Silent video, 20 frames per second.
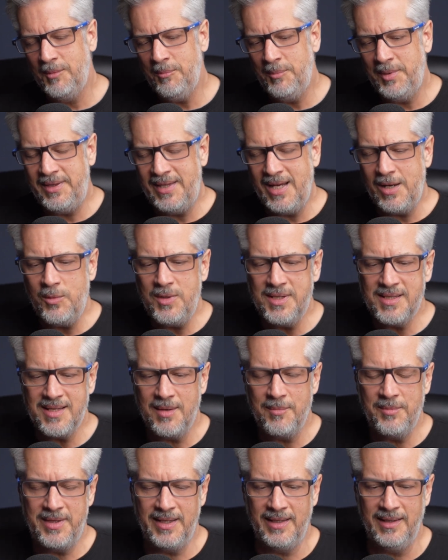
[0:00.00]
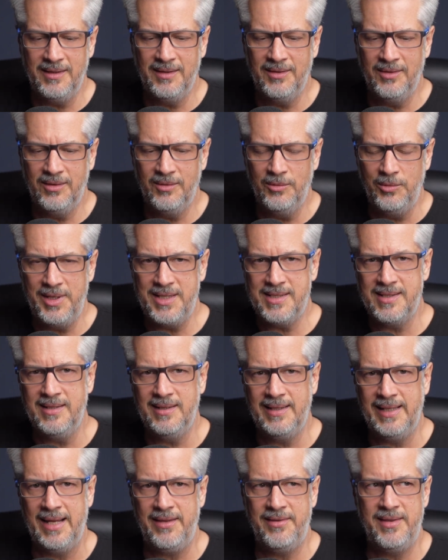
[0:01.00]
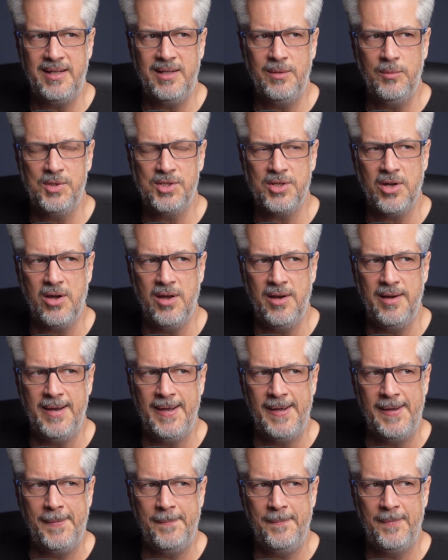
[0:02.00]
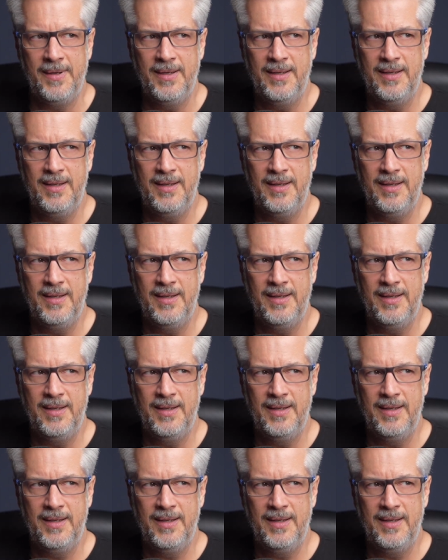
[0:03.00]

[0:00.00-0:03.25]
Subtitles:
But there was something recently, I think it was on